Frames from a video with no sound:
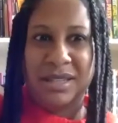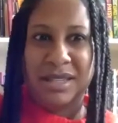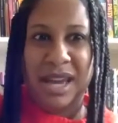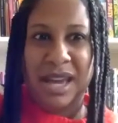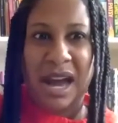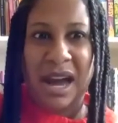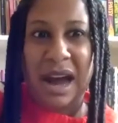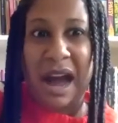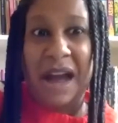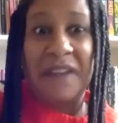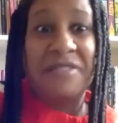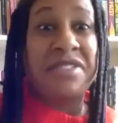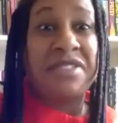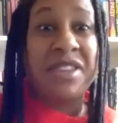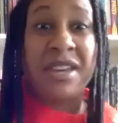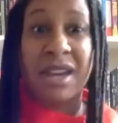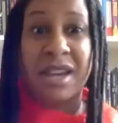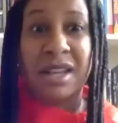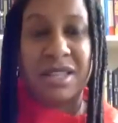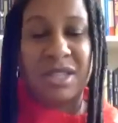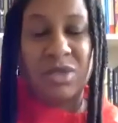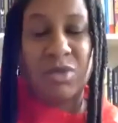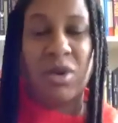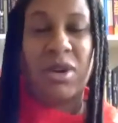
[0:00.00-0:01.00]
Yeah, I think
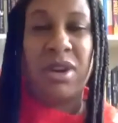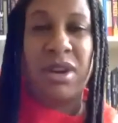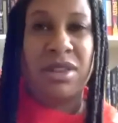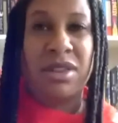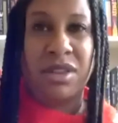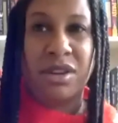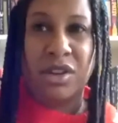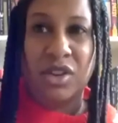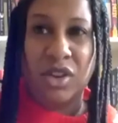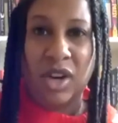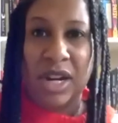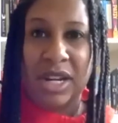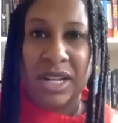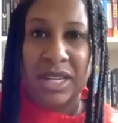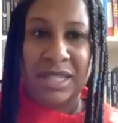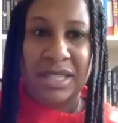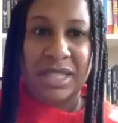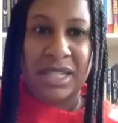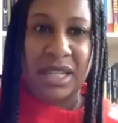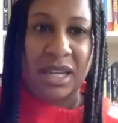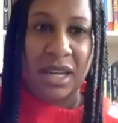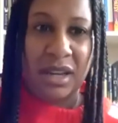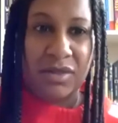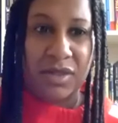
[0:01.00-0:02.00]
it's one of the
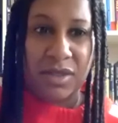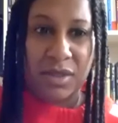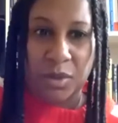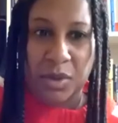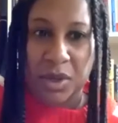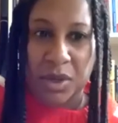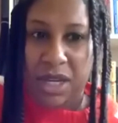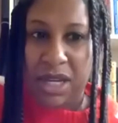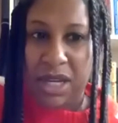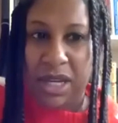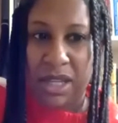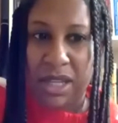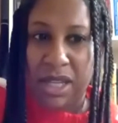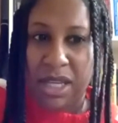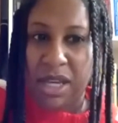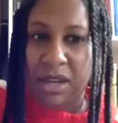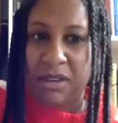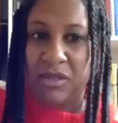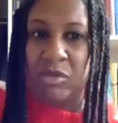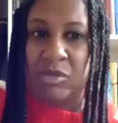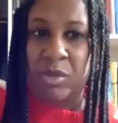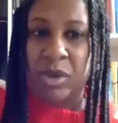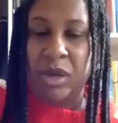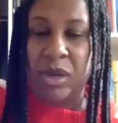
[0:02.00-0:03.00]
greatest gifts we can
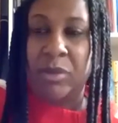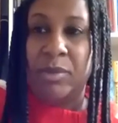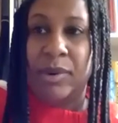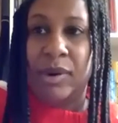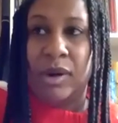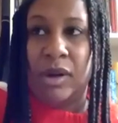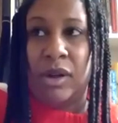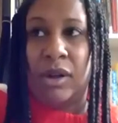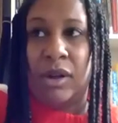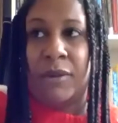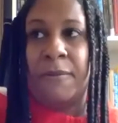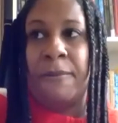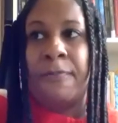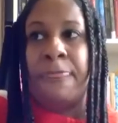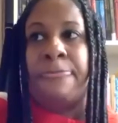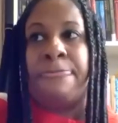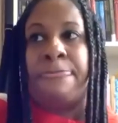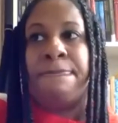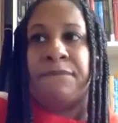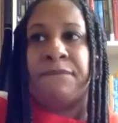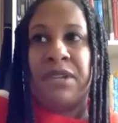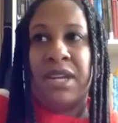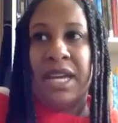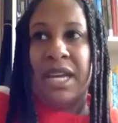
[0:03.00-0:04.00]
give people
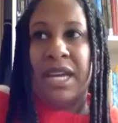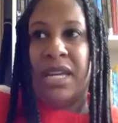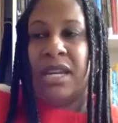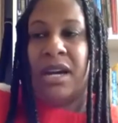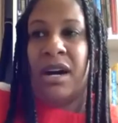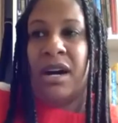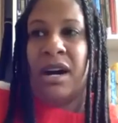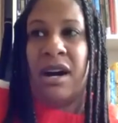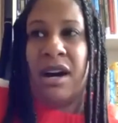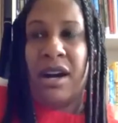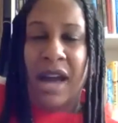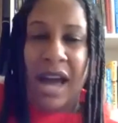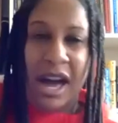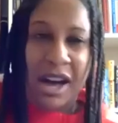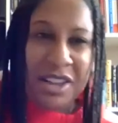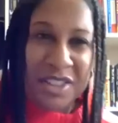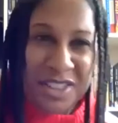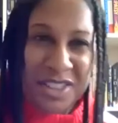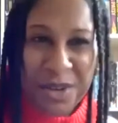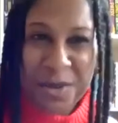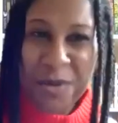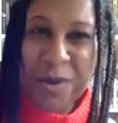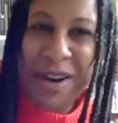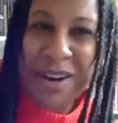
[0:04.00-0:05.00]
in a
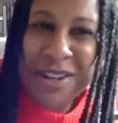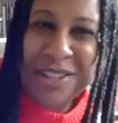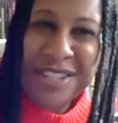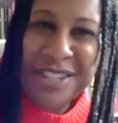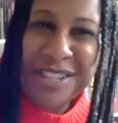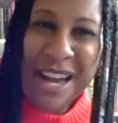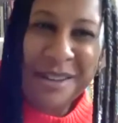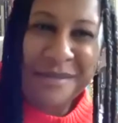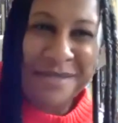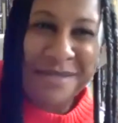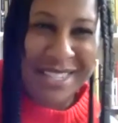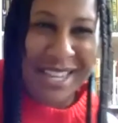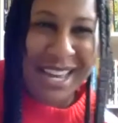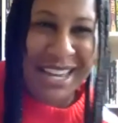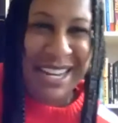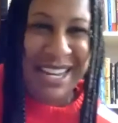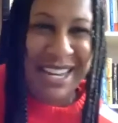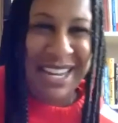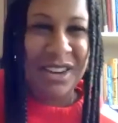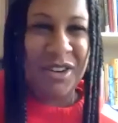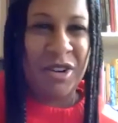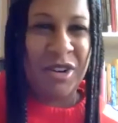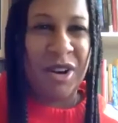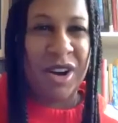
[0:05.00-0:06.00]
healthy workshop
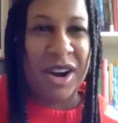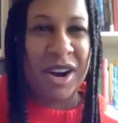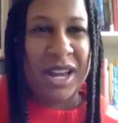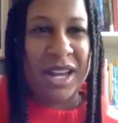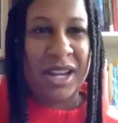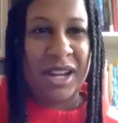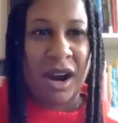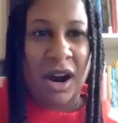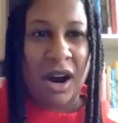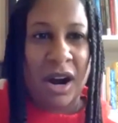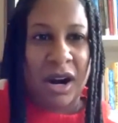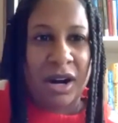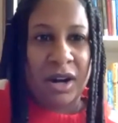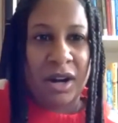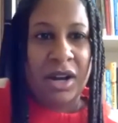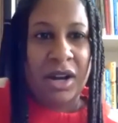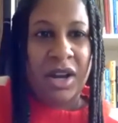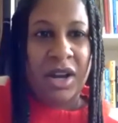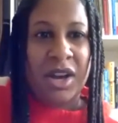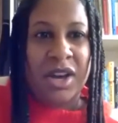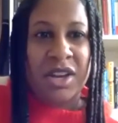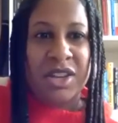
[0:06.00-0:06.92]
setting or in our,